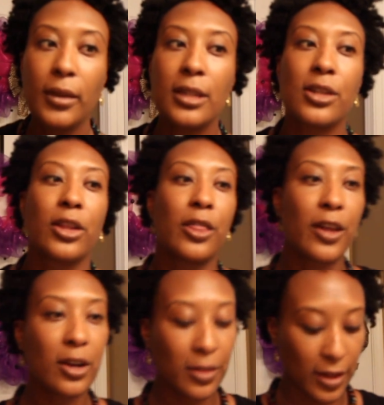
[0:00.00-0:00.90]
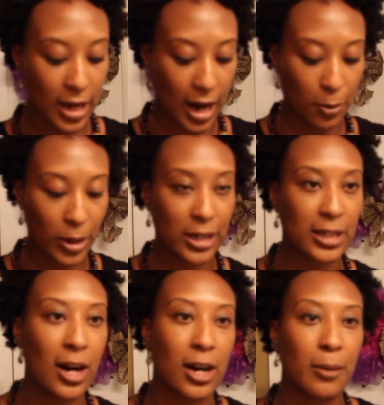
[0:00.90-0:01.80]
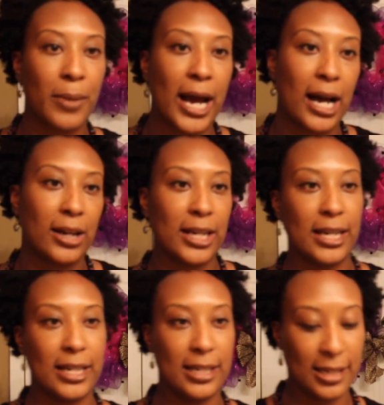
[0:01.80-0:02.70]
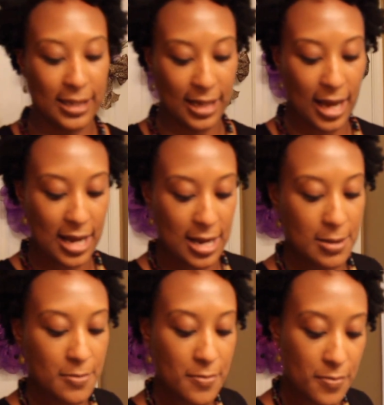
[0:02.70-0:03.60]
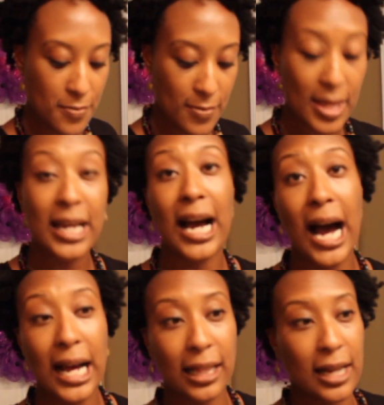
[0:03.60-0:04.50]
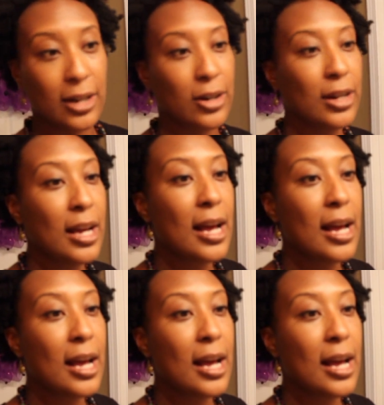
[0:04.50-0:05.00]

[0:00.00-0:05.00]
So the third thing I want to talk about is eyeliner.